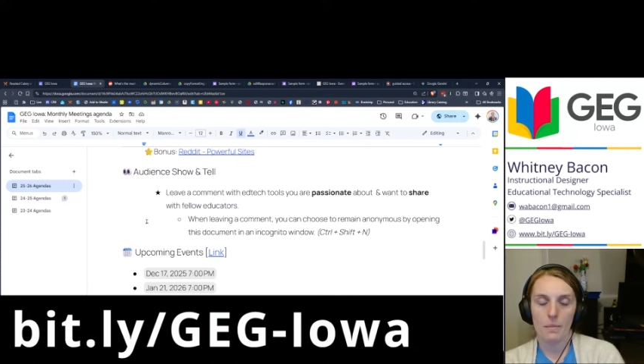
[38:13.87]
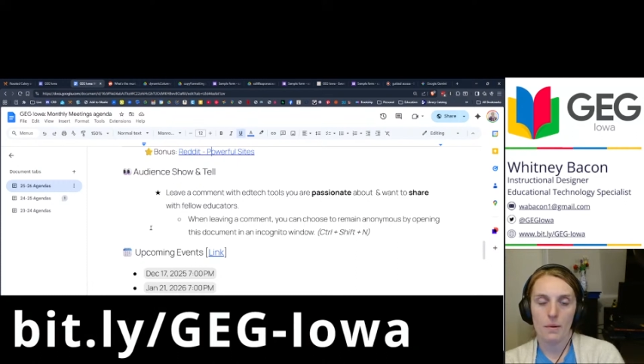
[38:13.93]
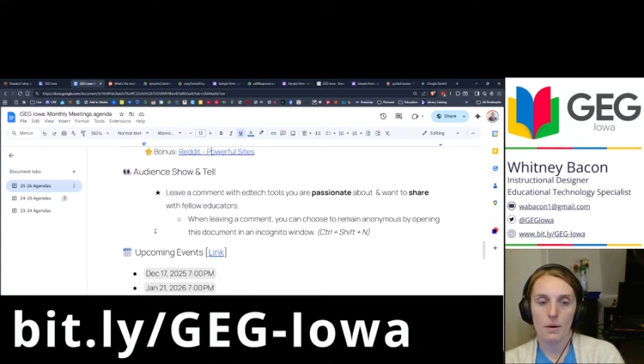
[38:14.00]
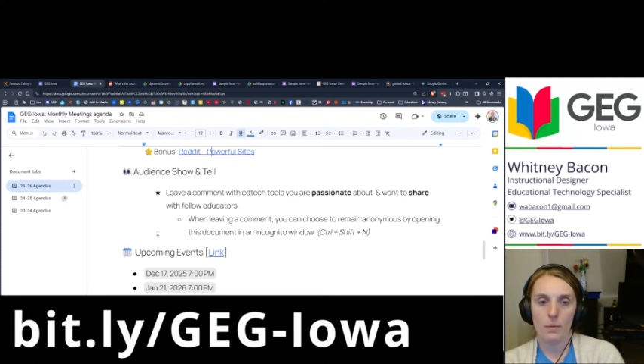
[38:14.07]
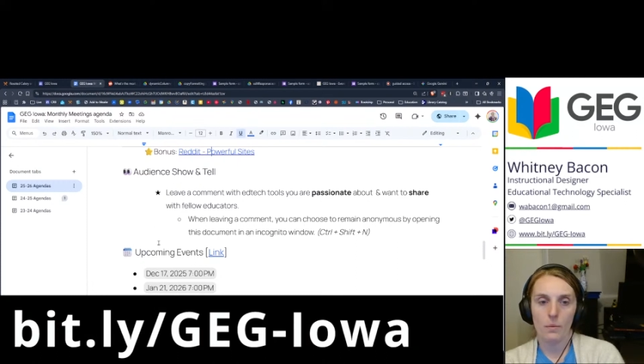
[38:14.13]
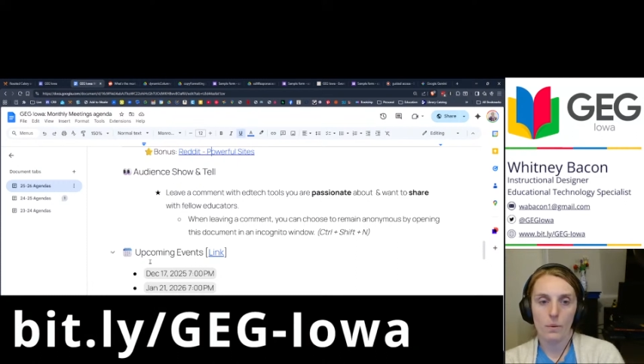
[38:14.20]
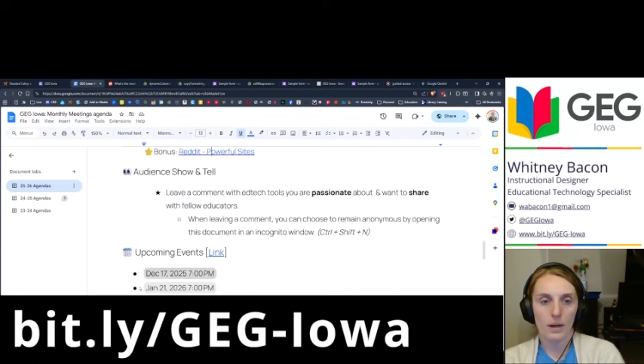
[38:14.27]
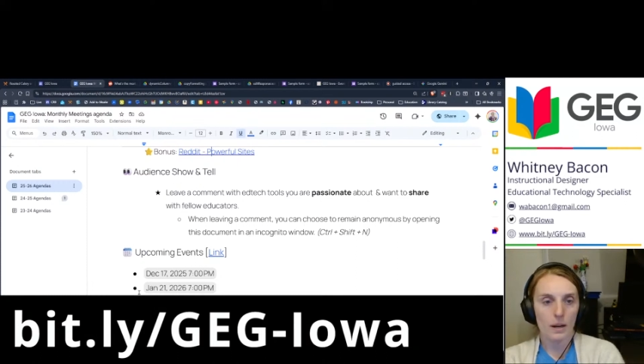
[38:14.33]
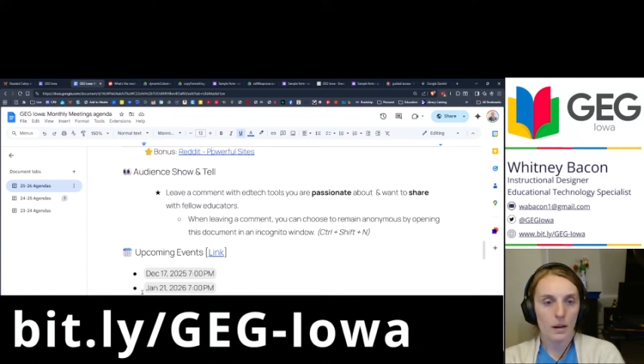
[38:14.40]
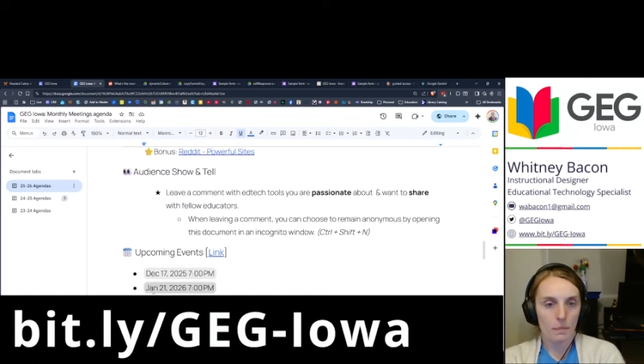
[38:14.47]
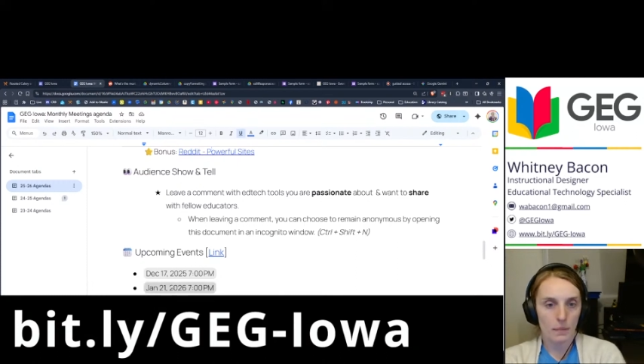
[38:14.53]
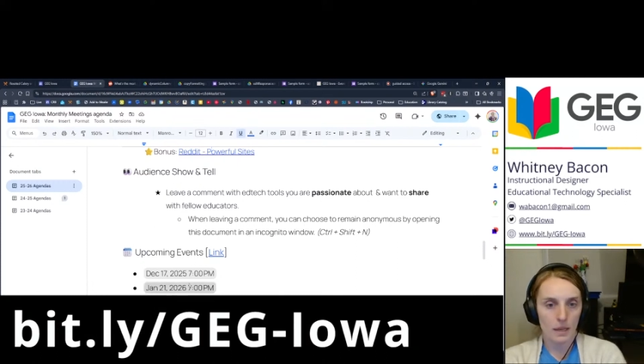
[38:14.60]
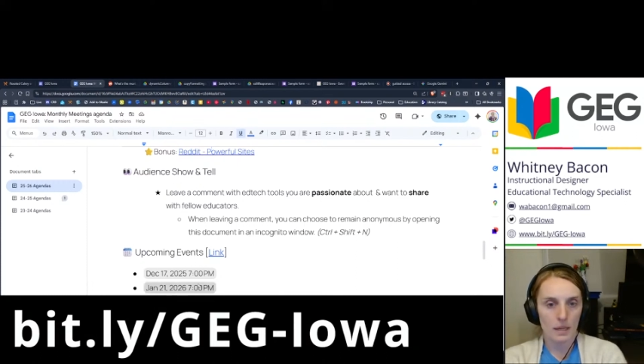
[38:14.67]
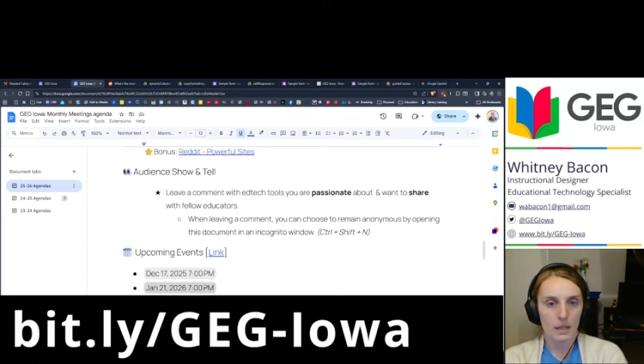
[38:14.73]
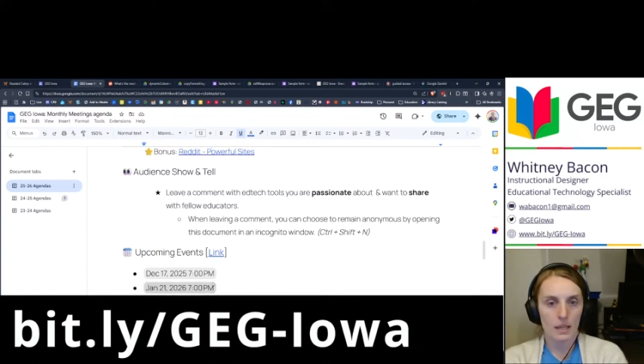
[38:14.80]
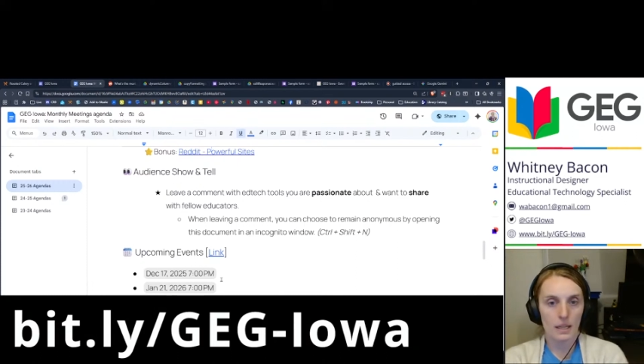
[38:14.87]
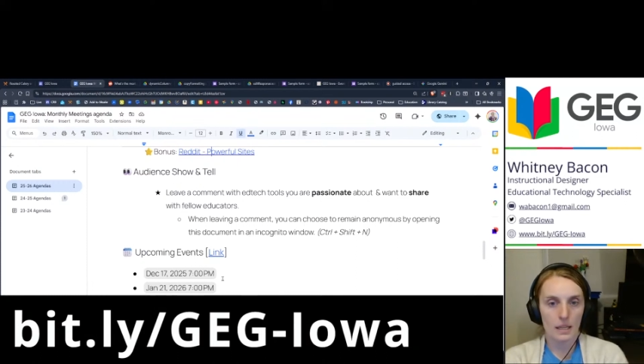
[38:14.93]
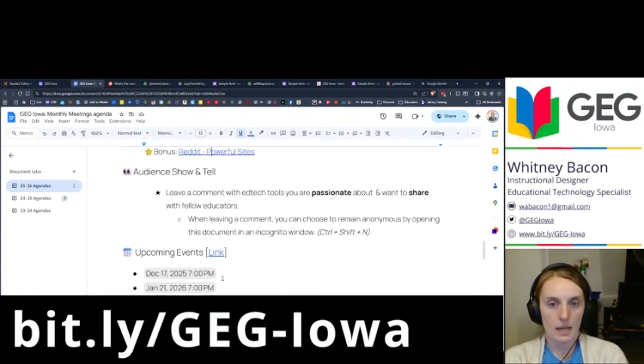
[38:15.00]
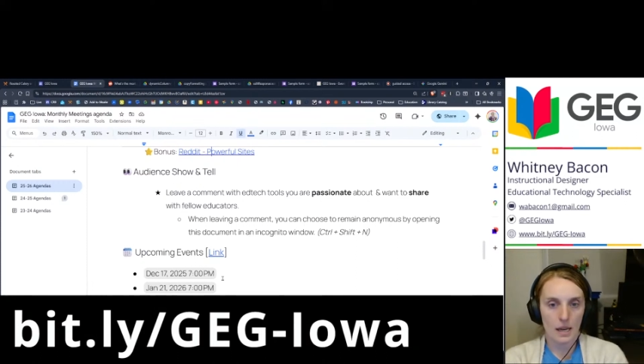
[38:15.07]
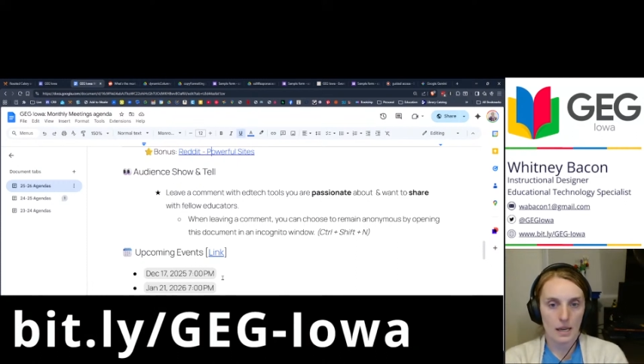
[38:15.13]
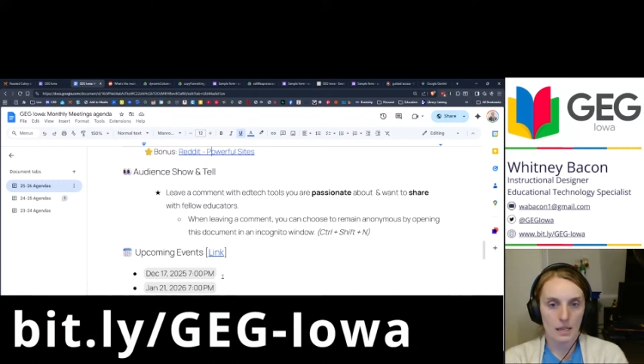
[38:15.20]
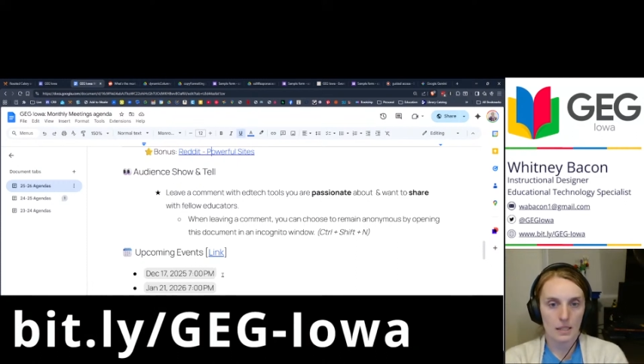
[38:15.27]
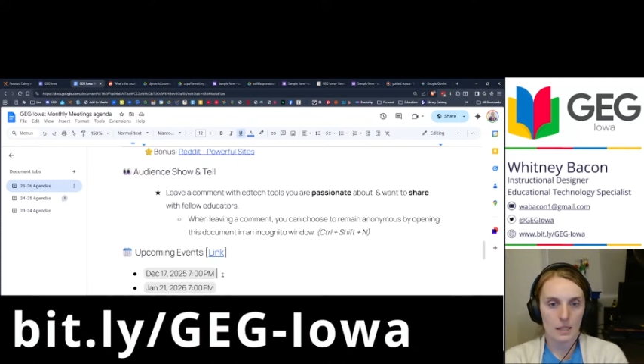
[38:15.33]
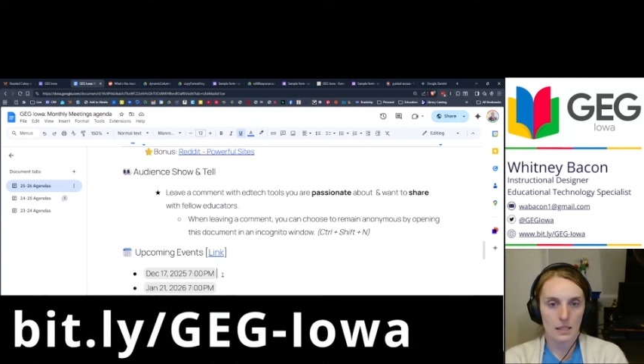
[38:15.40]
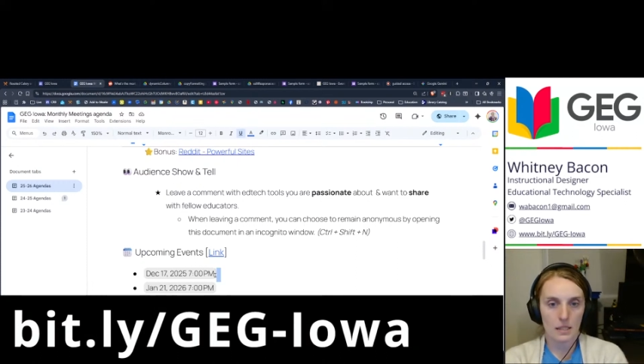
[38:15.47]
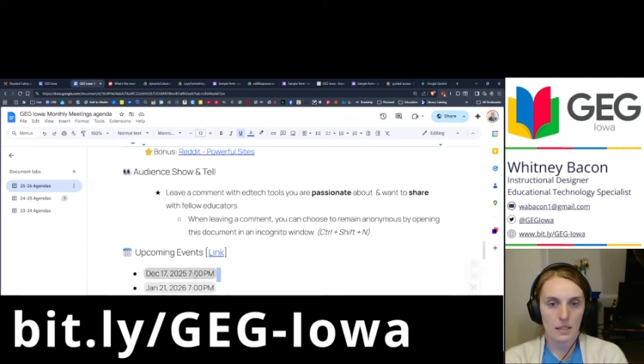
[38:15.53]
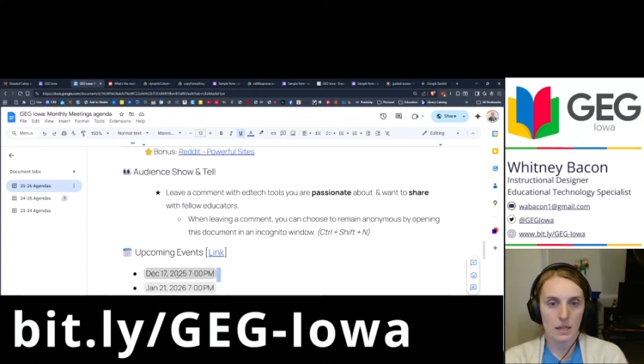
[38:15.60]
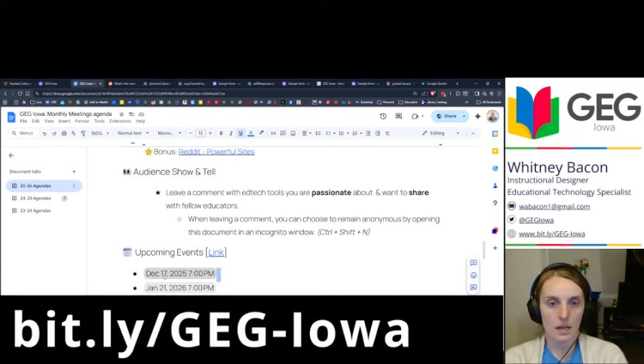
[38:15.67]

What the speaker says: we are meeting next